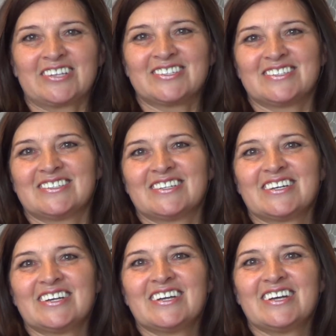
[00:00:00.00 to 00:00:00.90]
texts,
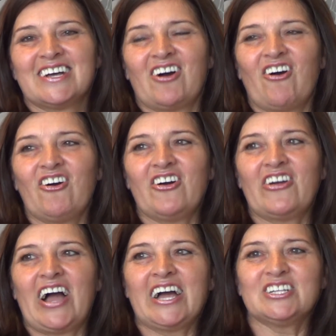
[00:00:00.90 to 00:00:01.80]

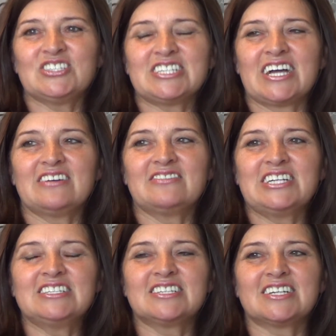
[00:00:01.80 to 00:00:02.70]
or I don't have
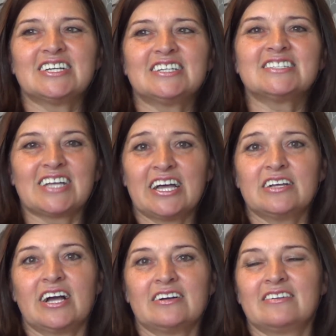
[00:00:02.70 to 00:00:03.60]
interest
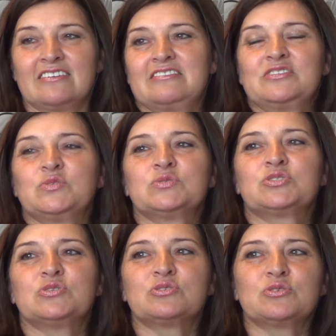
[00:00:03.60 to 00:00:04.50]

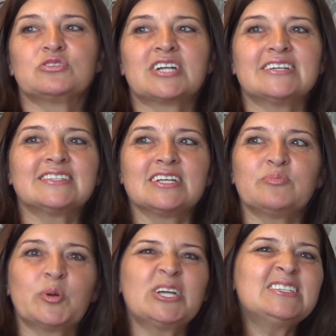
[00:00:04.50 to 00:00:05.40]
to
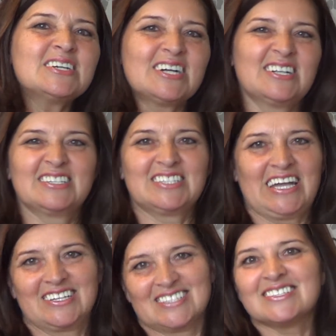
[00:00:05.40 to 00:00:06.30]
translate political
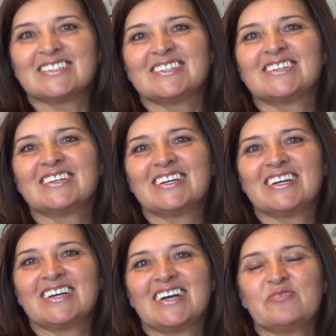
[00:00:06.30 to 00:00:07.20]
text,
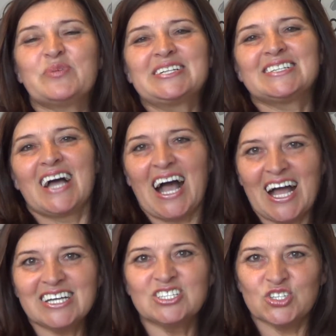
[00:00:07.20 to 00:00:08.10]
but
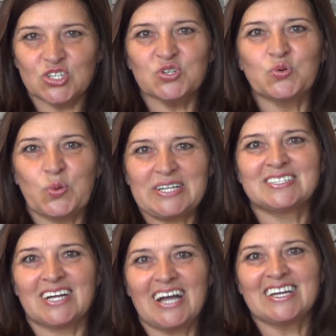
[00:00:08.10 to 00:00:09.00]
I do
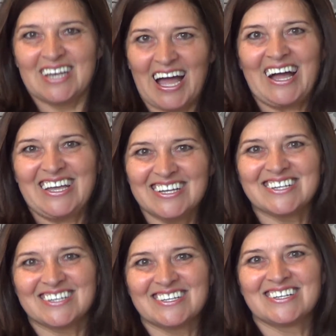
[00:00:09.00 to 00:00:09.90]
what I
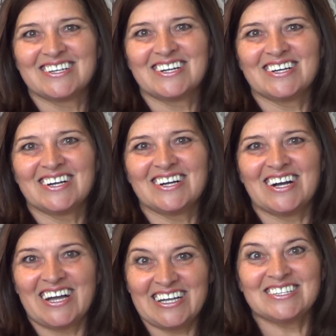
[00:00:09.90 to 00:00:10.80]
like.
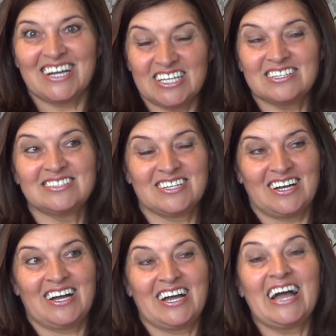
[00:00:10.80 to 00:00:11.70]
And
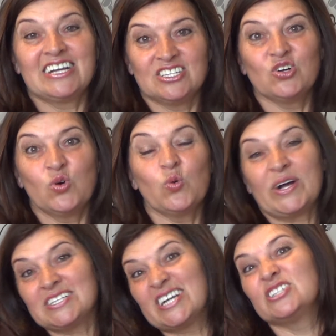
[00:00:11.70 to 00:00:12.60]
I know
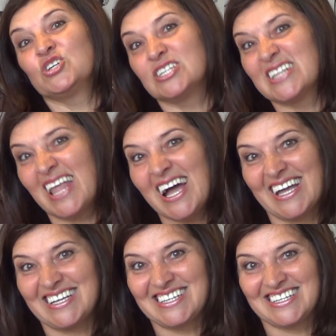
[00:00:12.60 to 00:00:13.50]
what I don't
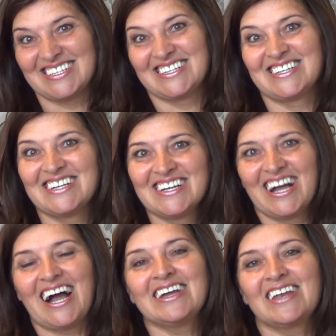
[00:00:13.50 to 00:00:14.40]
like.
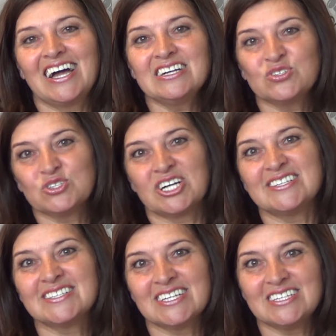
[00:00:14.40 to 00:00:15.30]
I like to
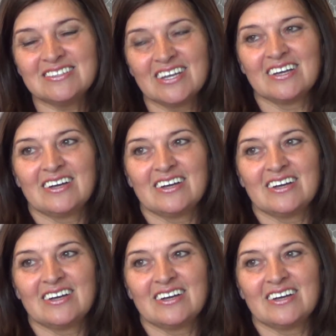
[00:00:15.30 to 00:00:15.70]
translate